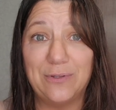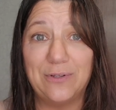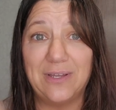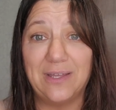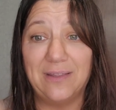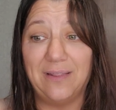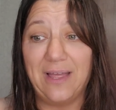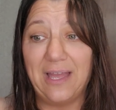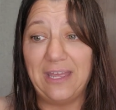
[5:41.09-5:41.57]

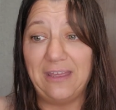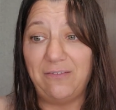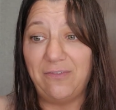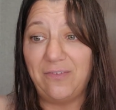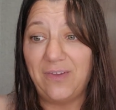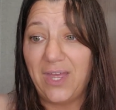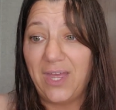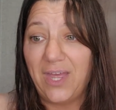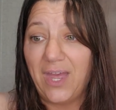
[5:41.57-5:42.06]
look at life.
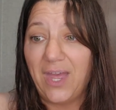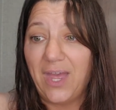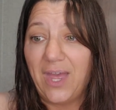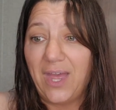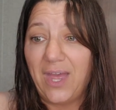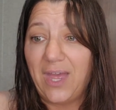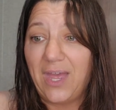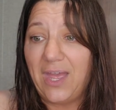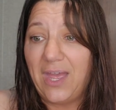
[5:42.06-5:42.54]

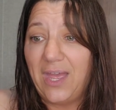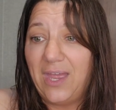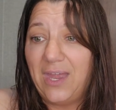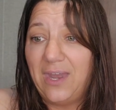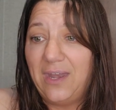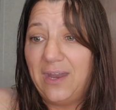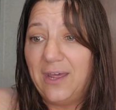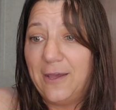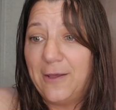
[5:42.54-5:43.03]

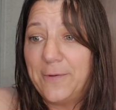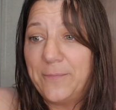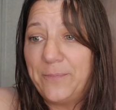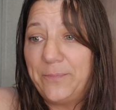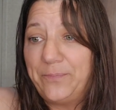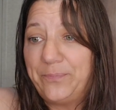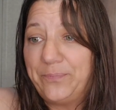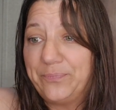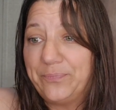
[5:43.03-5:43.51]

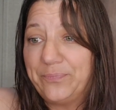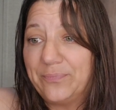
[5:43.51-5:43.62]
And